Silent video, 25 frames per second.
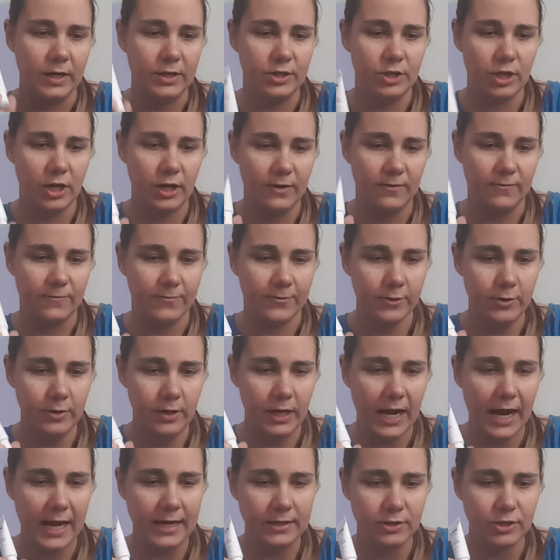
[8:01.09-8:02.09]
in fruit
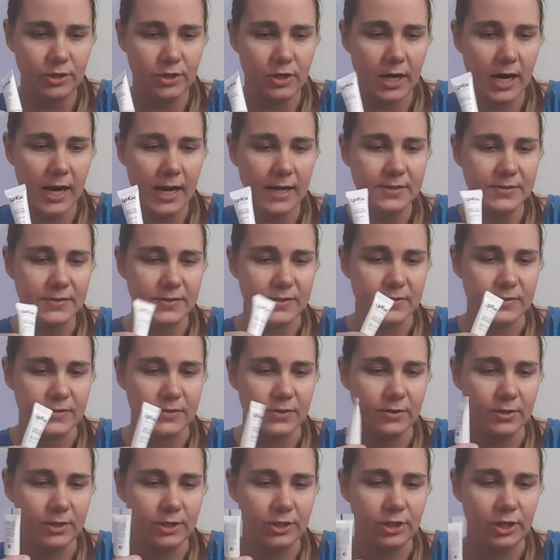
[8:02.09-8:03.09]
extracts, this
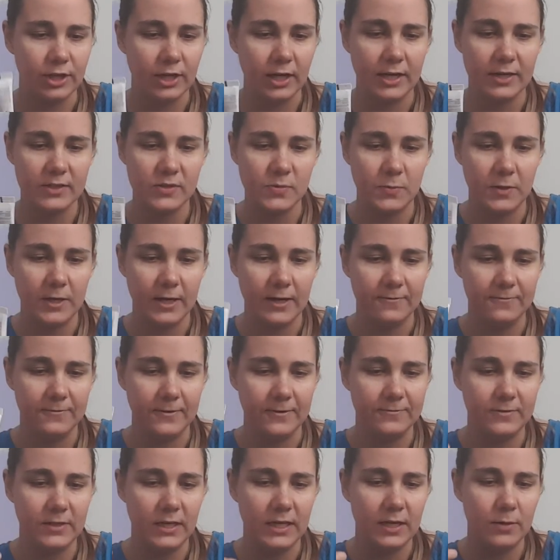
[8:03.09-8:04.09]
nourishing SPF
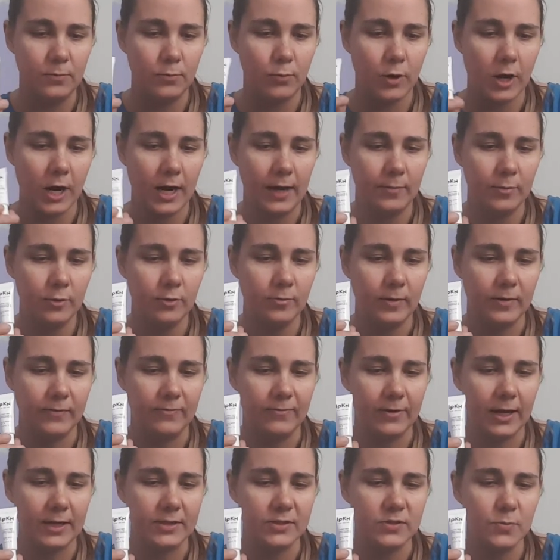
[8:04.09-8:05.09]
15 primer
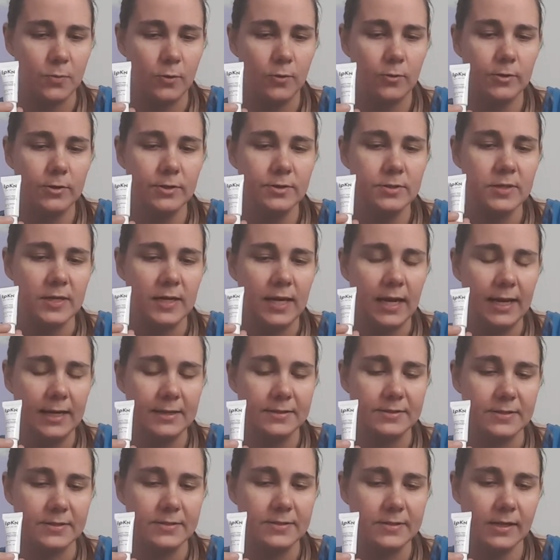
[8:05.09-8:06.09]
refines pores,
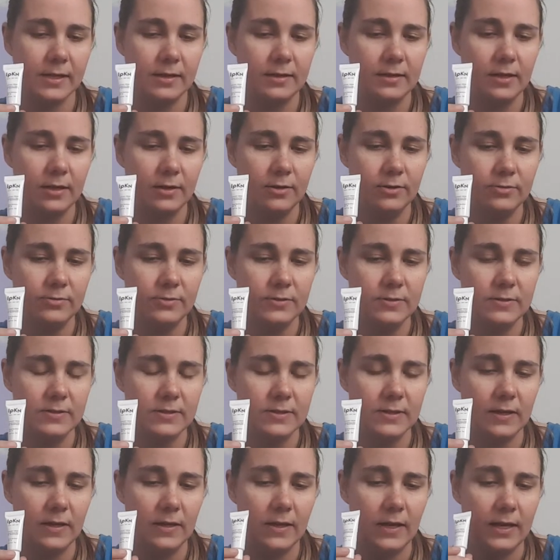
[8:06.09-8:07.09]
enhances skin tones,
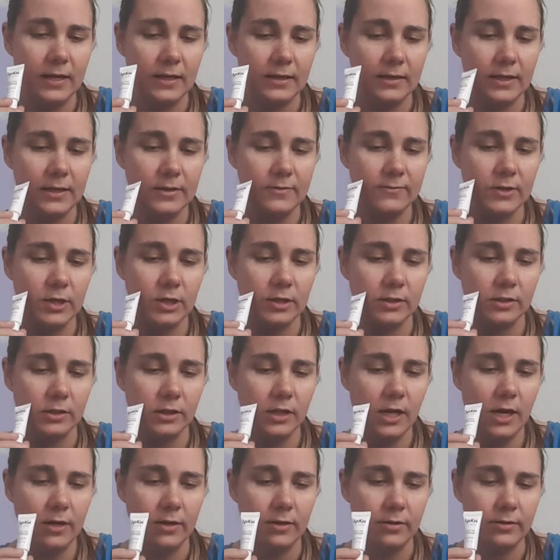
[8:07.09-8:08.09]
and give a
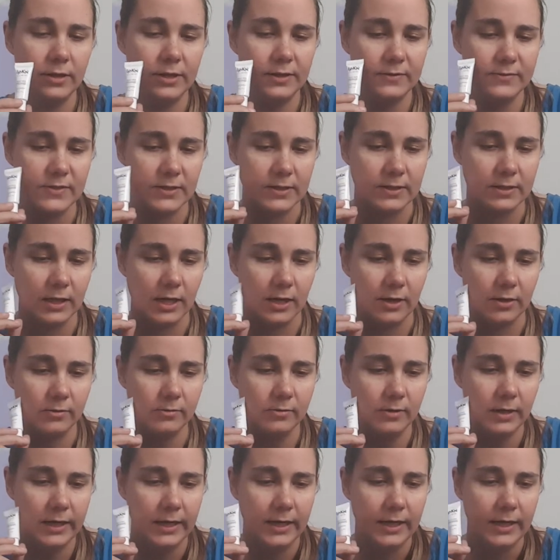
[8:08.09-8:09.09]
glow, gives a glow.
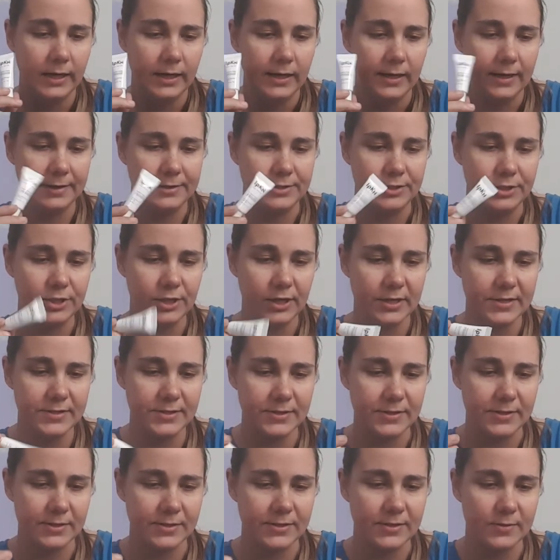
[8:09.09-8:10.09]
It's just the
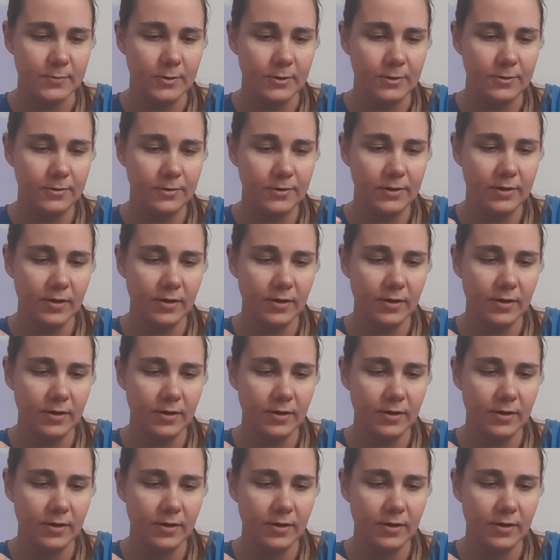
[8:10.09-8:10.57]
smooth,